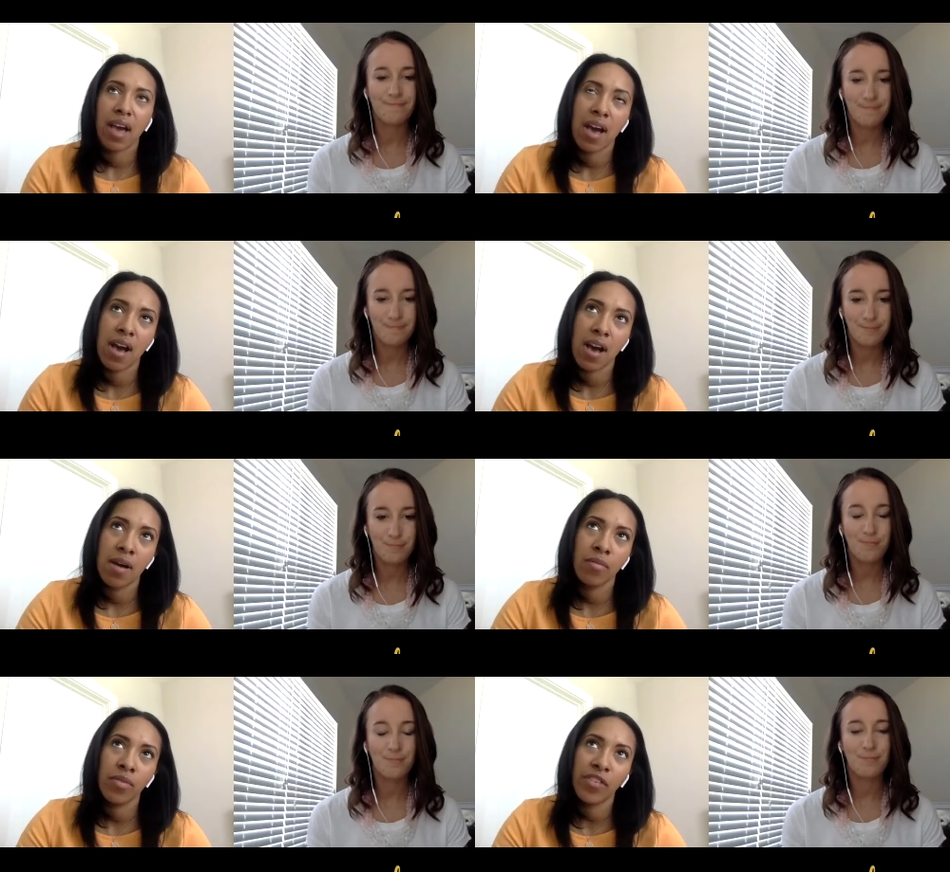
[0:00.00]

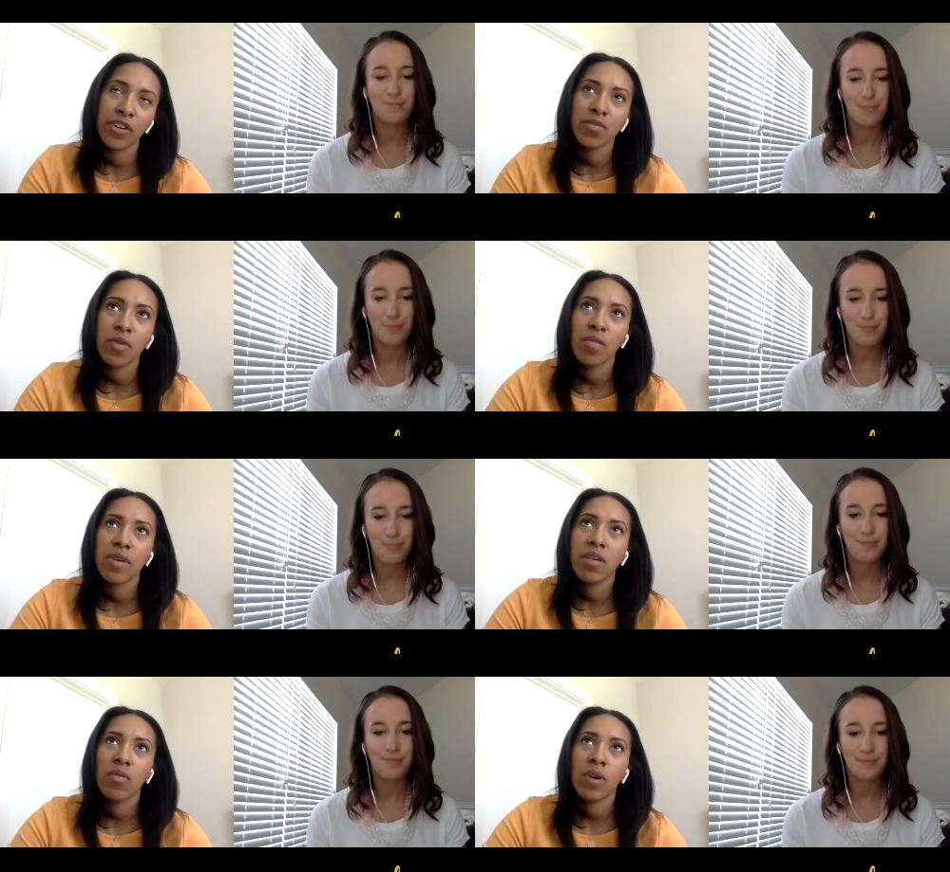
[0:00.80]
Speaker 1: Um, the first
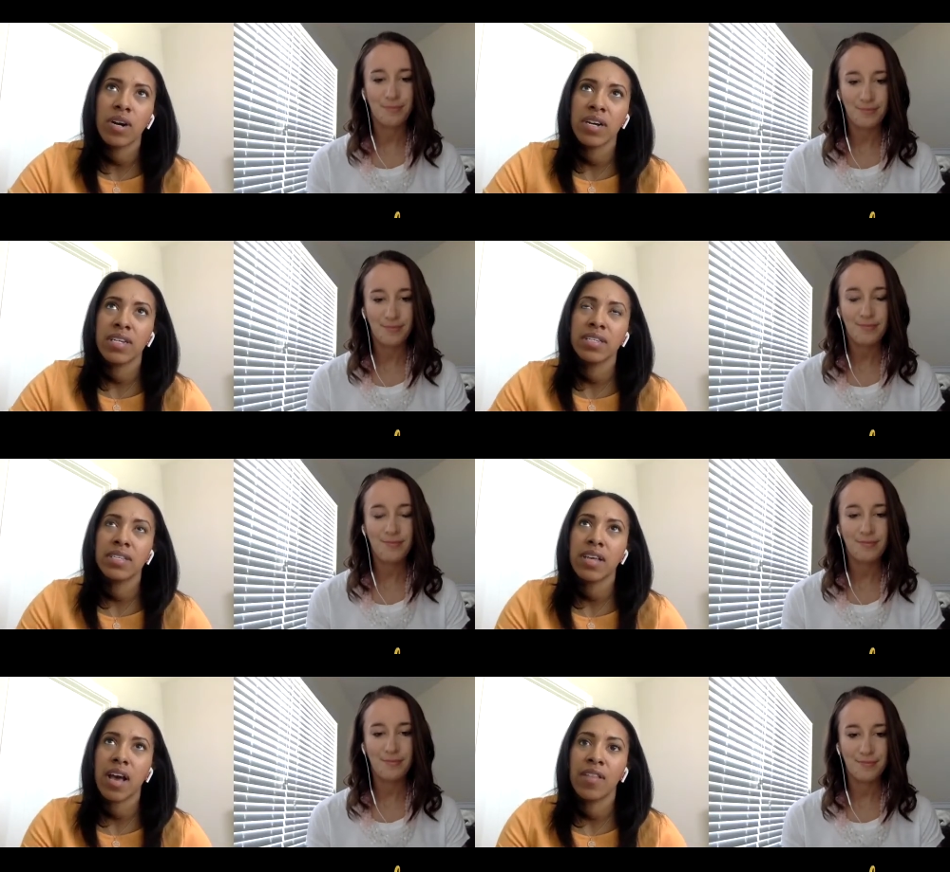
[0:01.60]
moment was
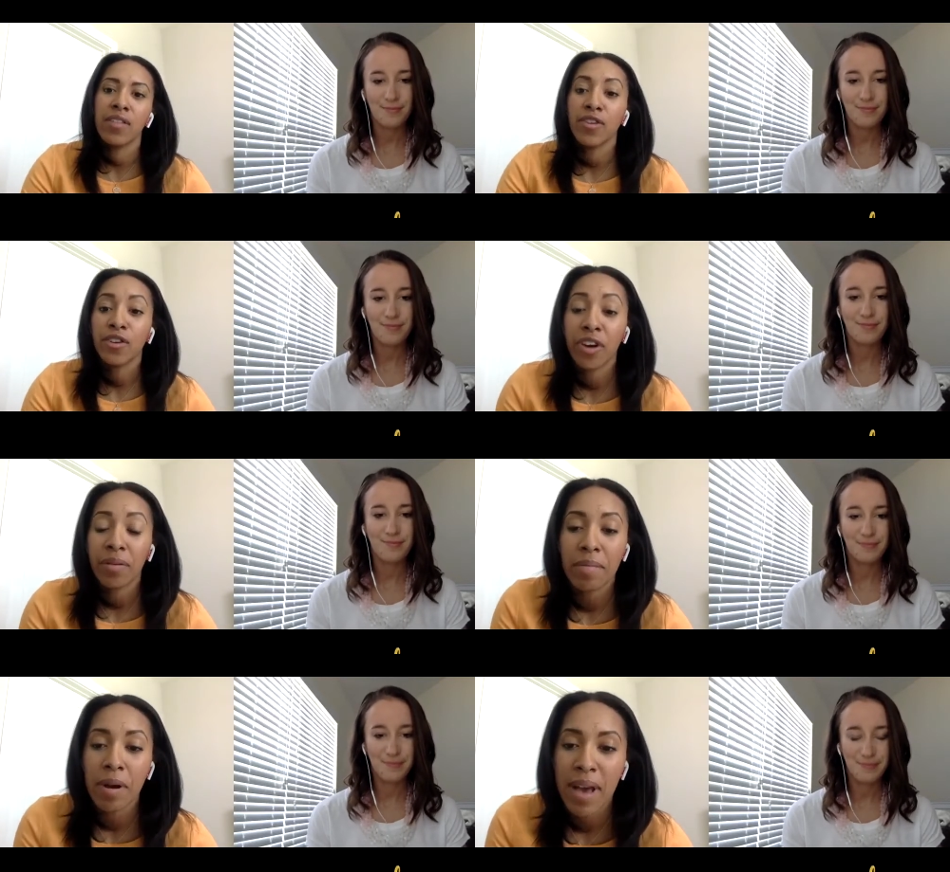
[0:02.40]
uh, in the third
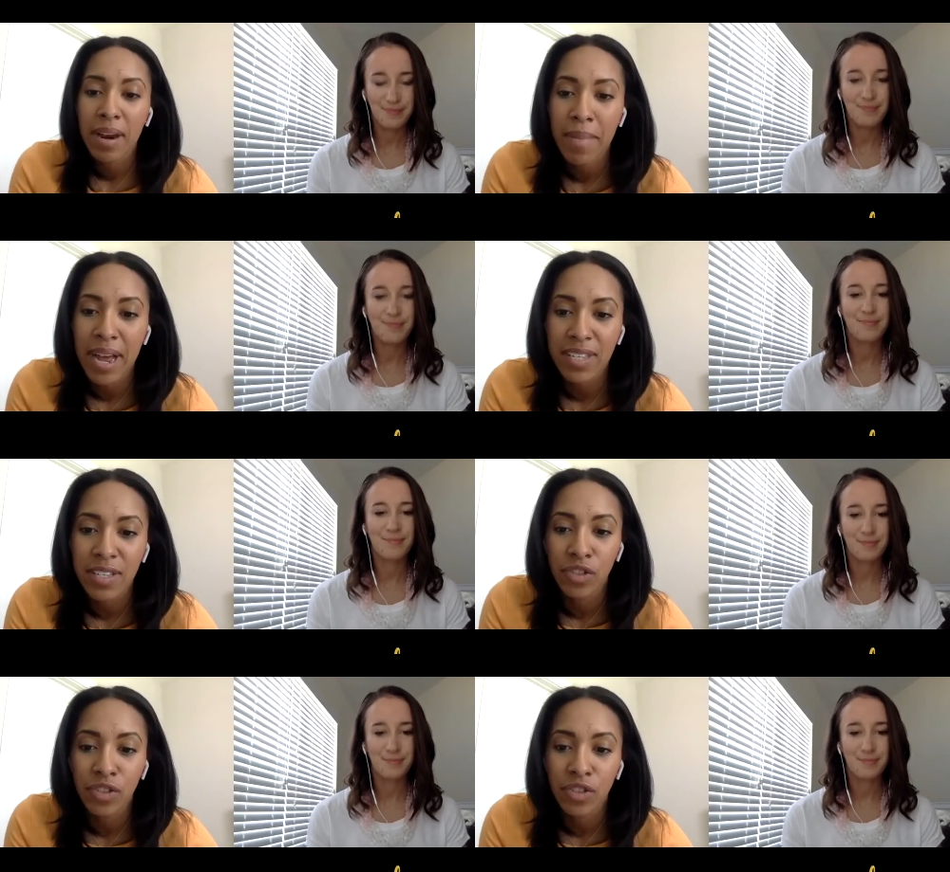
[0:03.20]
grade. My mom had a massive